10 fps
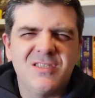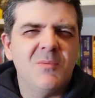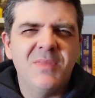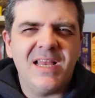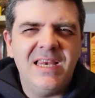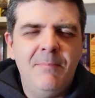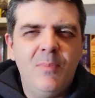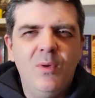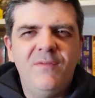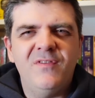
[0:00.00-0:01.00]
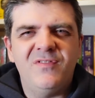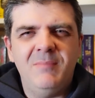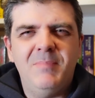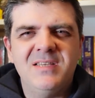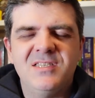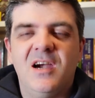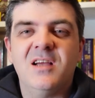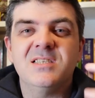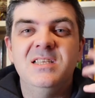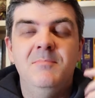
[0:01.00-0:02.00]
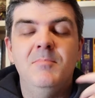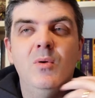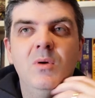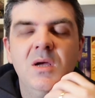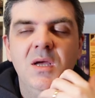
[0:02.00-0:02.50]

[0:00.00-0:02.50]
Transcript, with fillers: Something like Limbo. If you've seen Ben Sharrock's Limbo,